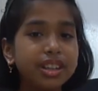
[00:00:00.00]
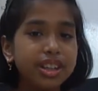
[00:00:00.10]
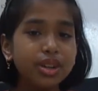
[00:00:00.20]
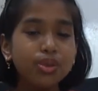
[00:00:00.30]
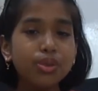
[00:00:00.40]

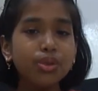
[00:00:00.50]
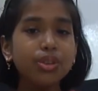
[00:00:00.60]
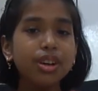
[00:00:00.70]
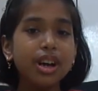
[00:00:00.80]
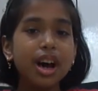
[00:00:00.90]
new
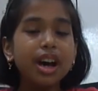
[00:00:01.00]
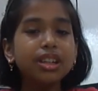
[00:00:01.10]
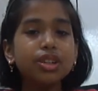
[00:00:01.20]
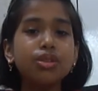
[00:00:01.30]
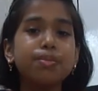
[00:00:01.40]

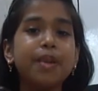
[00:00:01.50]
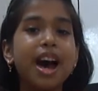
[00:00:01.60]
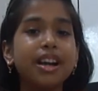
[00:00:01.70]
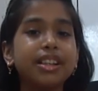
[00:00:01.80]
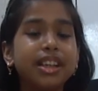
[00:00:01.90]

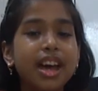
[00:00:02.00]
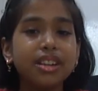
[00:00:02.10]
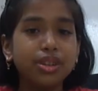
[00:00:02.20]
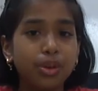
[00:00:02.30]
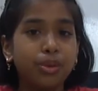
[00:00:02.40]
plant
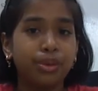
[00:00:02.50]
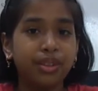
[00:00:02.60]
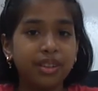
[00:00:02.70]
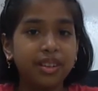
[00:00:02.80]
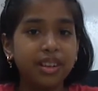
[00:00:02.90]
can grow?
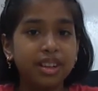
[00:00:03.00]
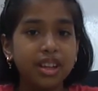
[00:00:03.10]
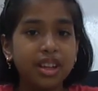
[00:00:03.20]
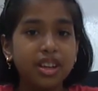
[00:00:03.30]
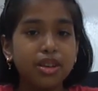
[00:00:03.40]

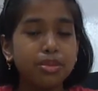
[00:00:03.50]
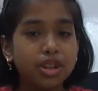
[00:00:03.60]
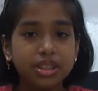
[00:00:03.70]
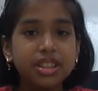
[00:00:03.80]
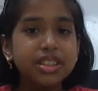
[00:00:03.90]

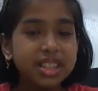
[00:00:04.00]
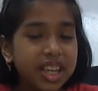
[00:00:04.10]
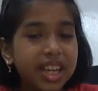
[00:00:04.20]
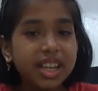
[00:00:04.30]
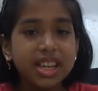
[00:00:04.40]
Because the
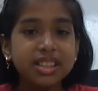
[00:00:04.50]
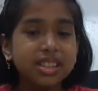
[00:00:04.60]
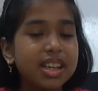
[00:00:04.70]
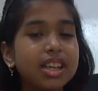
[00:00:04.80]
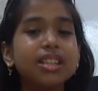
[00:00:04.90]
seed is
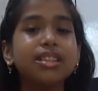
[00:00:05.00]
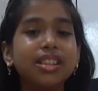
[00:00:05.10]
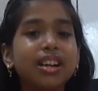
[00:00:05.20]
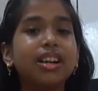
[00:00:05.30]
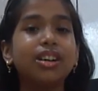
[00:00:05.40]
in
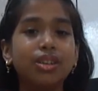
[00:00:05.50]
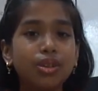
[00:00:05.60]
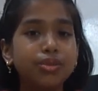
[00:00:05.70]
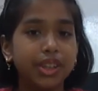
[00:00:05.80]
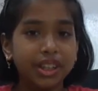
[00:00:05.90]
the
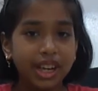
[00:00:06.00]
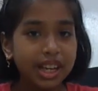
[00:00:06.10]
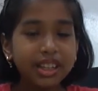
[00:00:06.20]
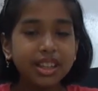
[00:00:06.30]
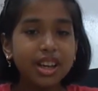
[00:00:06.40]
ovary,
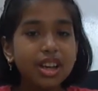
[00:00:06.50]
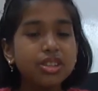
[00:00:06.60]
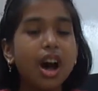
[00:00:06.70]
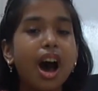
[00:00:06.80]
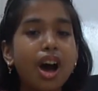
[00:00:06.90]
right?
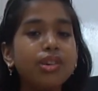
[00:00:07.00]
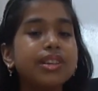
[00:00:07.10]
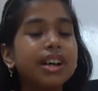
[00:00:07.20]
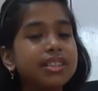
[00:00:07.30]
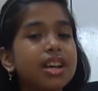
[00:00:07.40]
So how
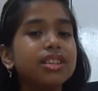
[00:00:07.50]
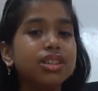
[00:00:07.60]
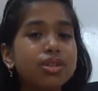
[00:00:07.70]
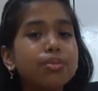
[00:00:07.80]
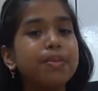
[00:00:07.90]
does a
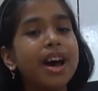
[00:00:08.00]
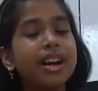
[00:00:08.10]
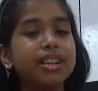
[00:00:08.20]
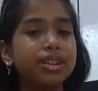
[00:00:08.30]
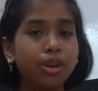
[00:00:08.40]
new
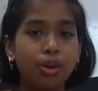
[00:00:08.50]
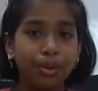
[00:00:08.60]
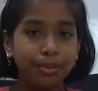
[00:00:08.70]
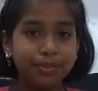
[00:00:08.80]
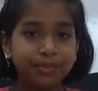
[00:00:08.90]
plant grow?